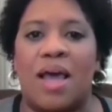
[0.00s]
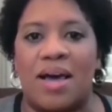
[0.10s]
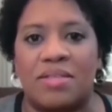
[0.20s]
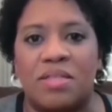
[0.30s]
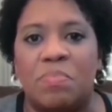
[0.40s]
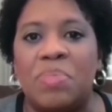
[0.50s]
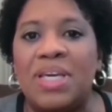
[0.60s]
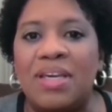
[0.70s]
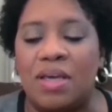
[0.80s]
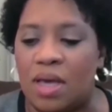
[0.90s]
that has to
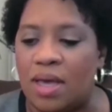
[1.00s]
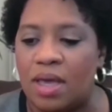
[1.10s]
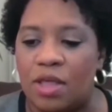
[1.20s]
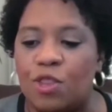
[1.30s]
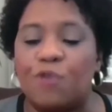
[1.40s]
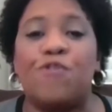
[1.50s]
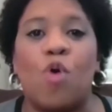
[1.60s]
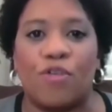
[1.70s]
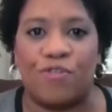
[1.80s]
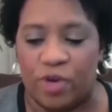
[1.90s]
be in the
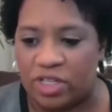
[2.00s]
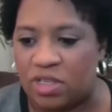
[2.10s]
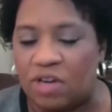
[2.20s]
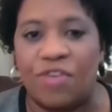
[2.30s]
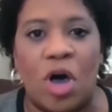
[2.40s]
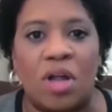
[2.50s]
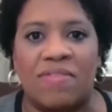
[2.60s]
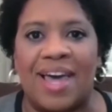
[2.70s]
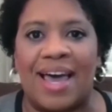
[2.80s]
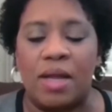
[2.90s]
forefront of all
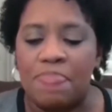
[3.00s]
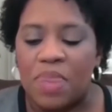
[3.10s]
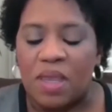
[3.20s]
of that.